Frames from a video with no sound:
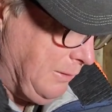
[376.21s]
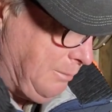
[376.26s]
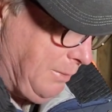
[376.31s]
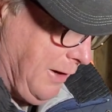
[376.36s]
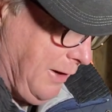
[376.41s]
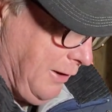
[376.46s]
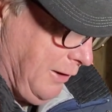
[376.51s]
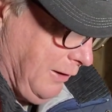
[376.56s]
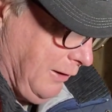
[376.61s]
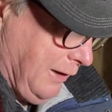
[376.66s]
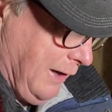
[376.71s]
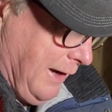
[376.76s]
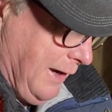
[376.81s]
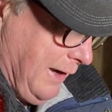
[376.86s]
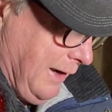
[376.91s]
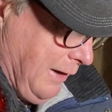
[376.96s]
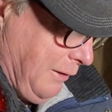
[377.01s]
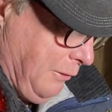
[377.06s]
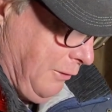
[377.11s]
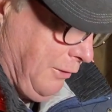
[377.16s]
better
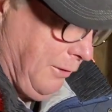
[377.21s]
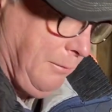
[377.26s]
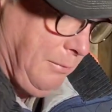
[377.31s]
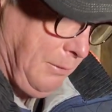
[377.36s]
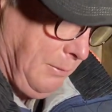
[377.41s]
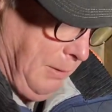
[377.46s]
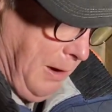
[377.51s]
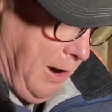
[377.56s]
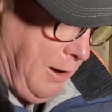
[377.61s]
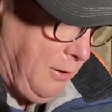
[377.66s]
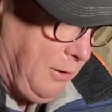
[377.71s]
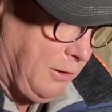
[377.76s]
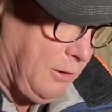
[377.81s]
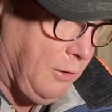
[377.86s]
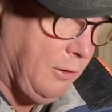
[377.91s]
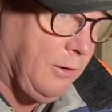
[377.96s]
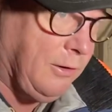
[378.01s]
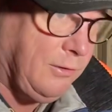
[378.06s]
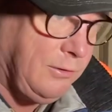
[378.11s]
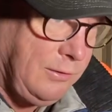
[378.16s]
lighting with a power
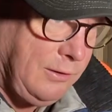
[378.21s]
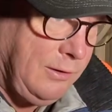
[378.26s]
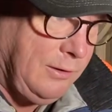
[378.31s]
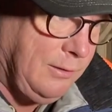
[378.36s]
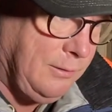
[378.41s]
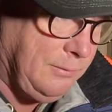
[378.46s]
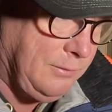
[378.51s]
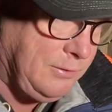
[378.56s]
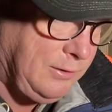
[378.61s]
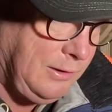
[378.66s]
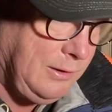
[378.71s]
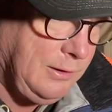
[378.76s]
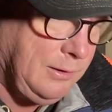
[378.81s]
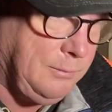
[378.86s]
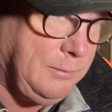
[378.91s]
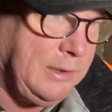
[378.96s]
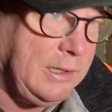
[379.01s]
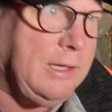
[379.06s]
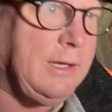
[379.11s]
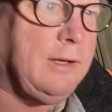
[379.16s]
cord instead of the
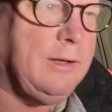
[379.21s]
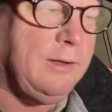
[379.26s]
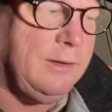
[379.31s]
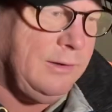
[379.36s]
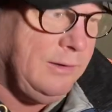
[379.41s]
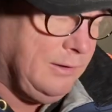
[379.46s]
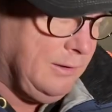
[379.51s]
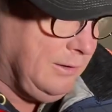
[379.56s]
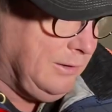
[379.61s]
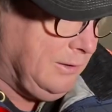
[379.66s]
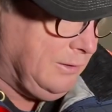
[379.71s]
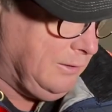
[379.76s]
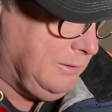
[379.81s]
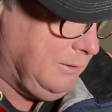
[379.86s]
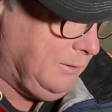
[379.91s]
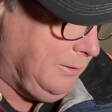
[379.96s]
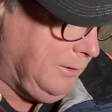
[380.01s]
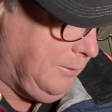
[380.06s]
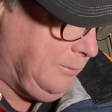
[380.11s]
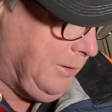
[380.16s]
Makita
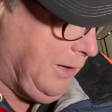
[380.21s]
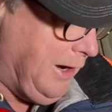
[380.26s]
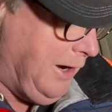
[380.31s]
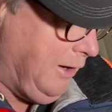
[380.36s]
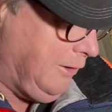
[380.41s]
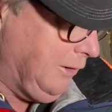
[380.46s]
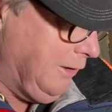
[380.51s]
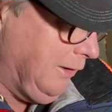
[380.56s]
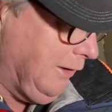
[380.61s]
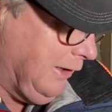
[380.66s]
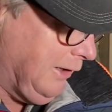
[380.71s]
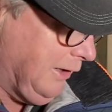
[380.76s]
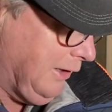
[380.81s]
battery light